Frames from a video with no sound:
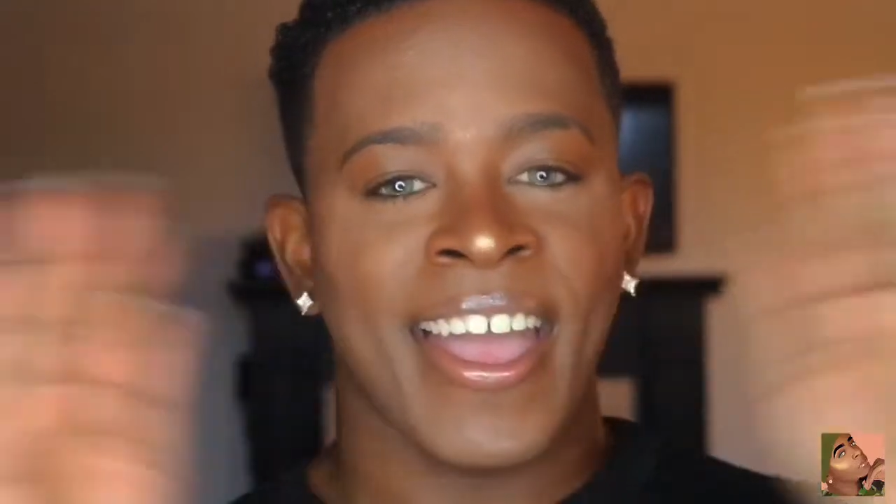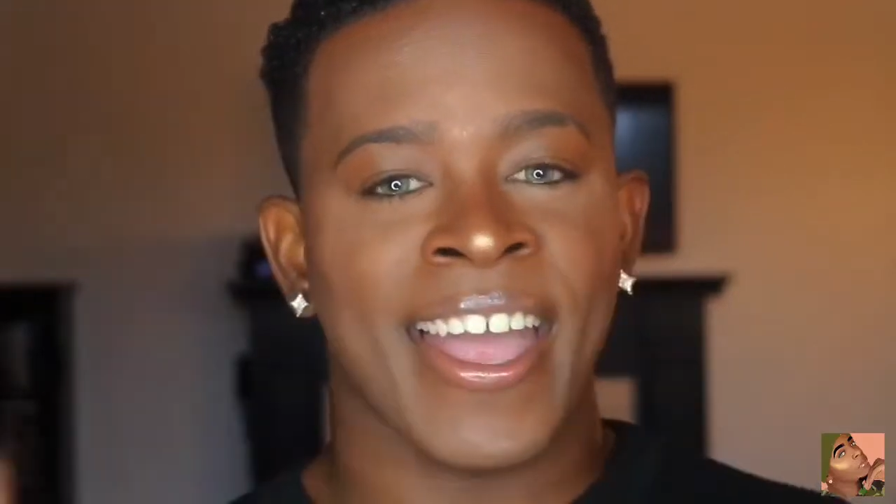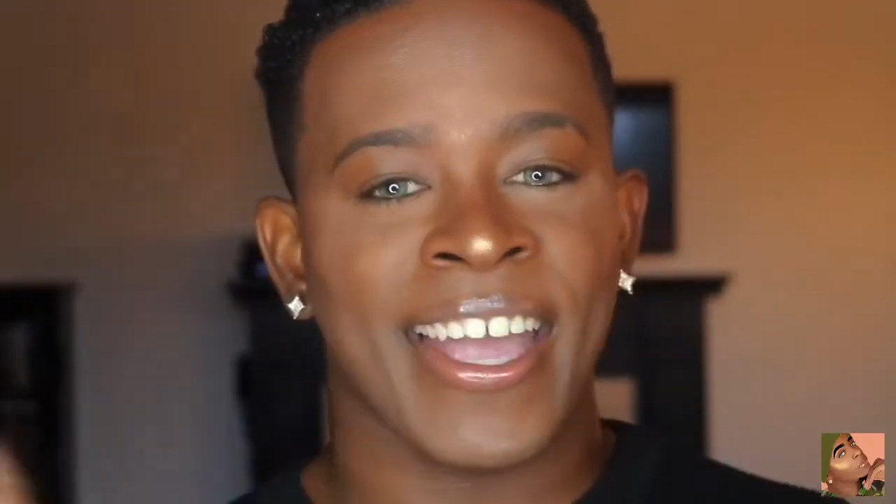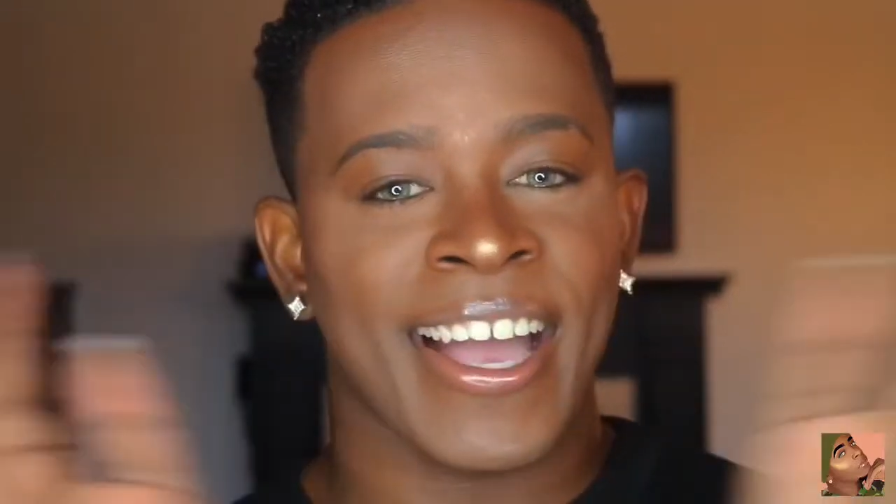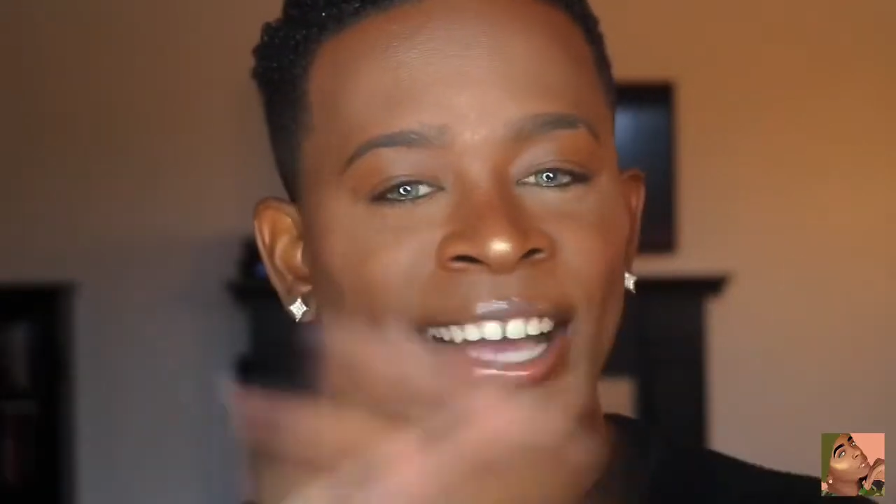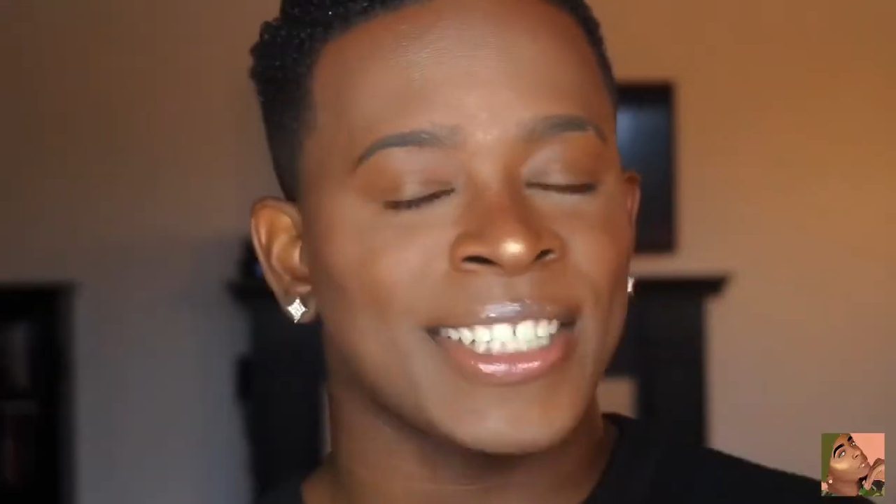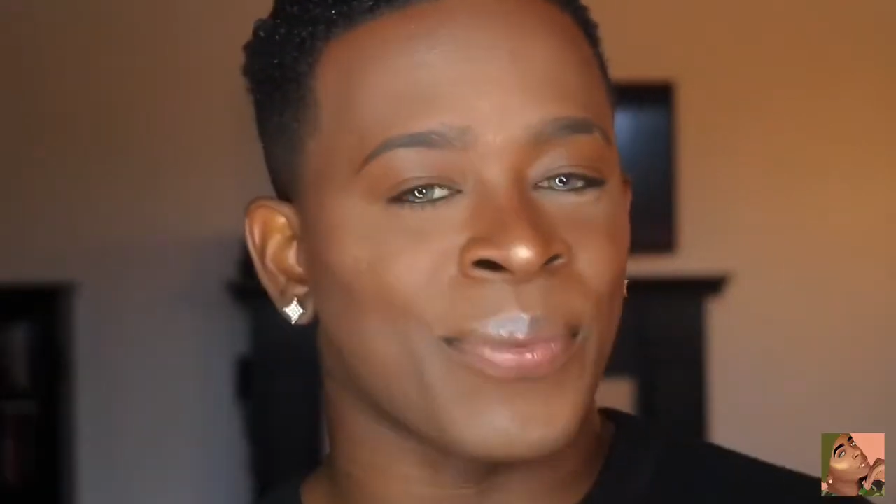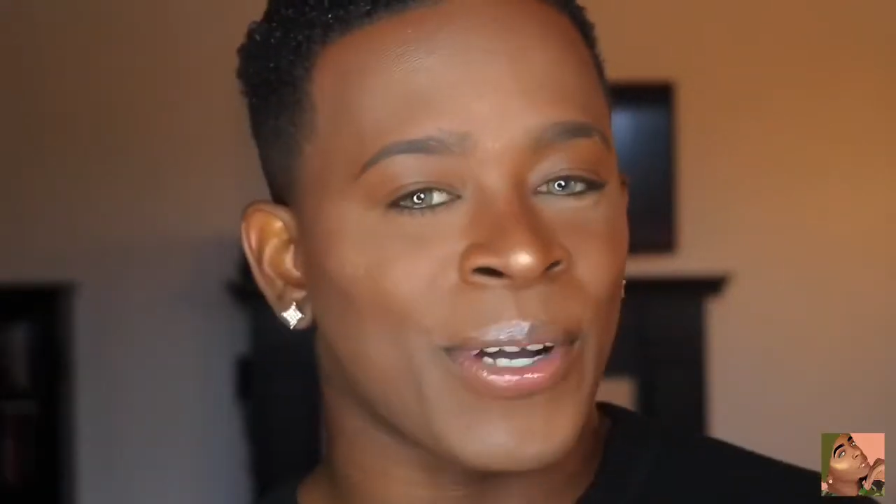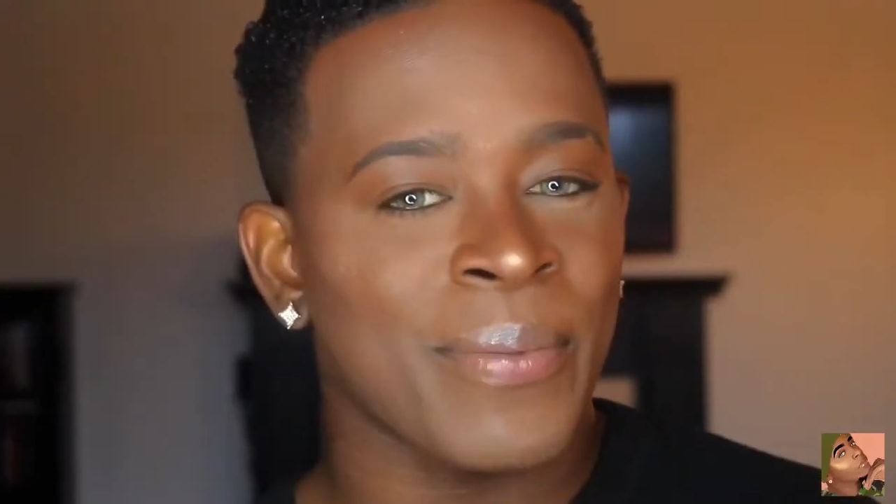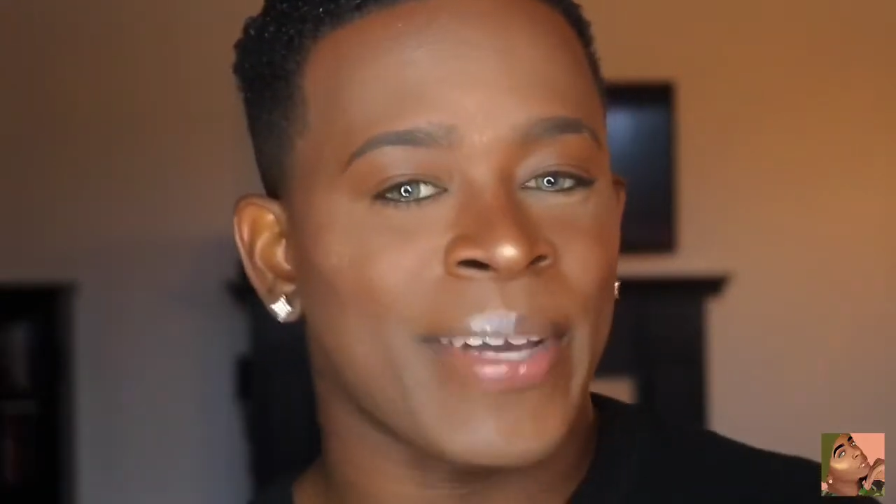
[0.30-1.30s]
Hey guys,
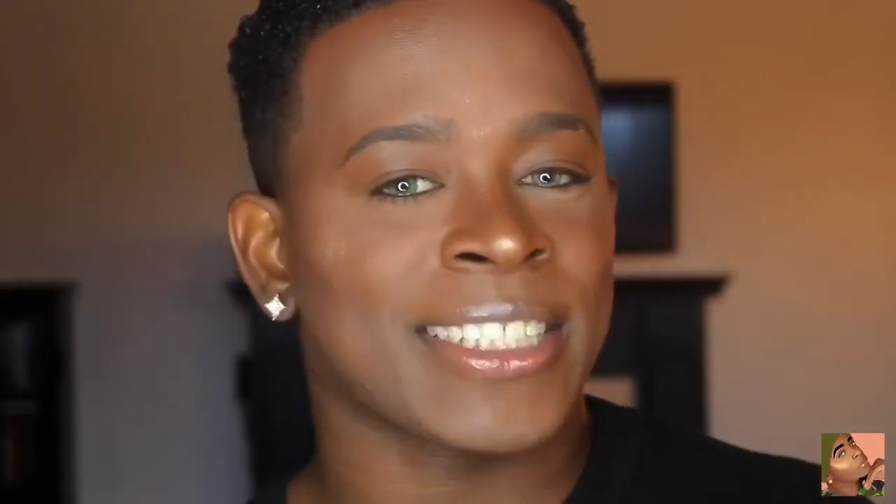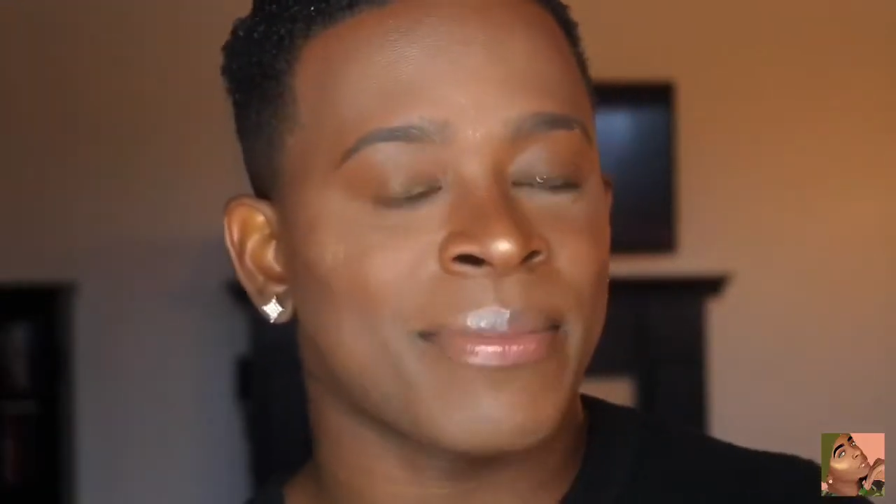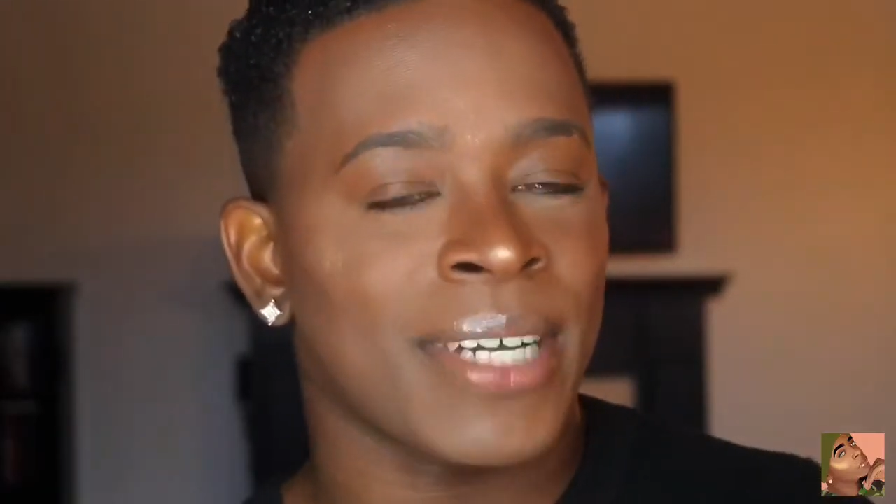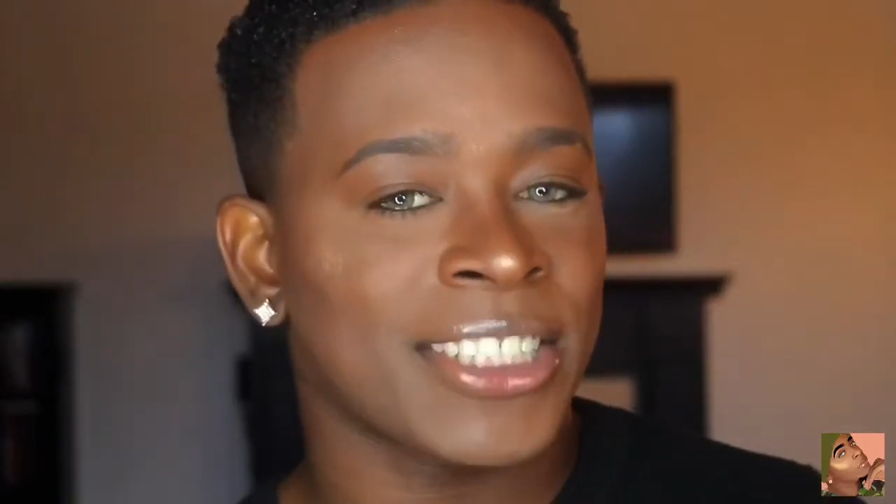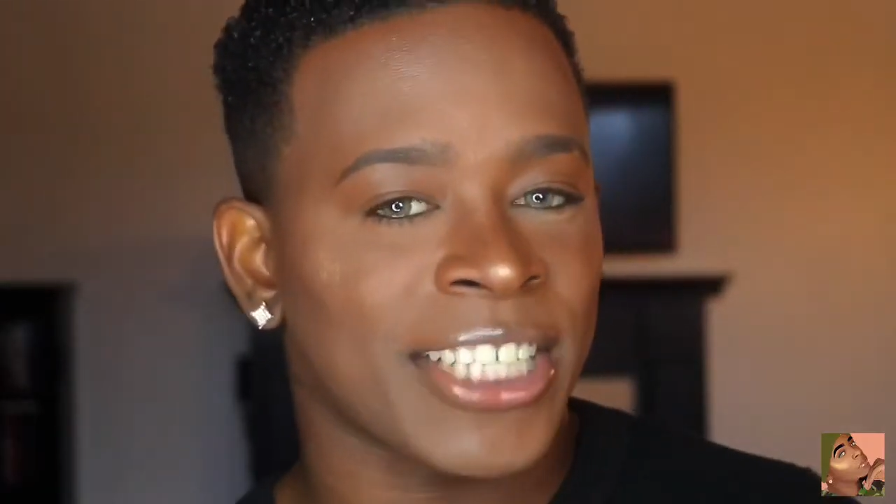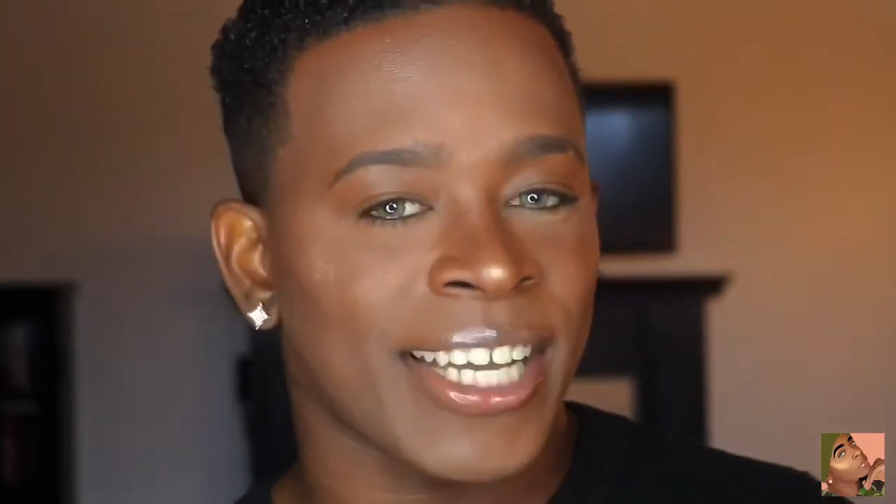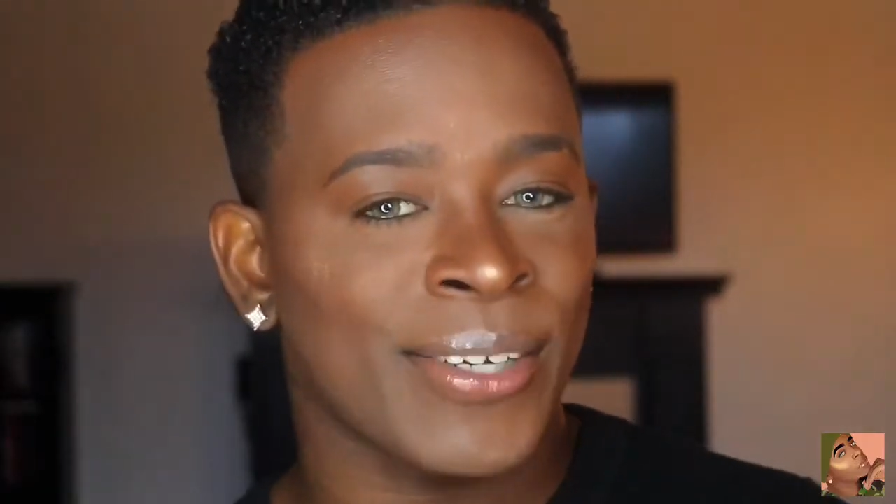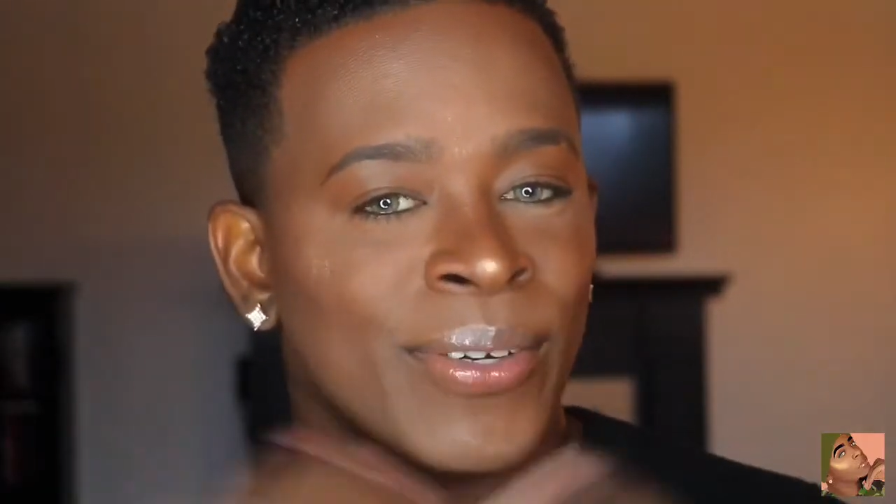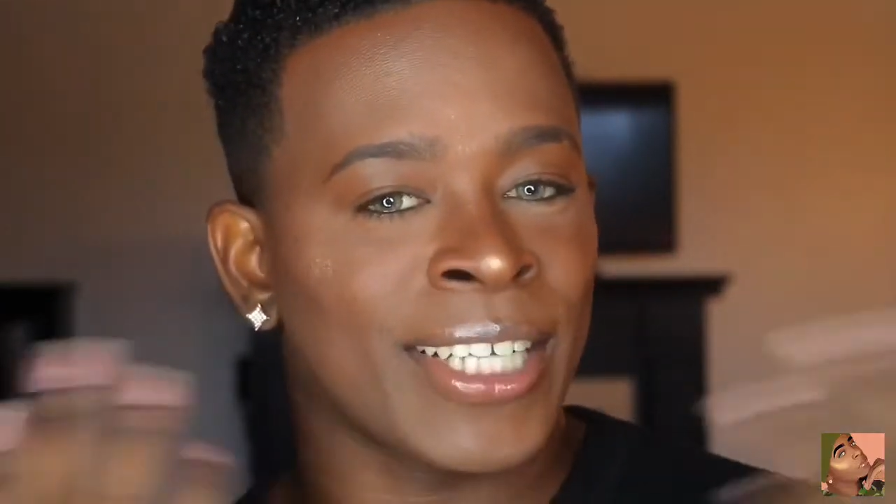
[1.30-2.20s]
welcome back to my channel.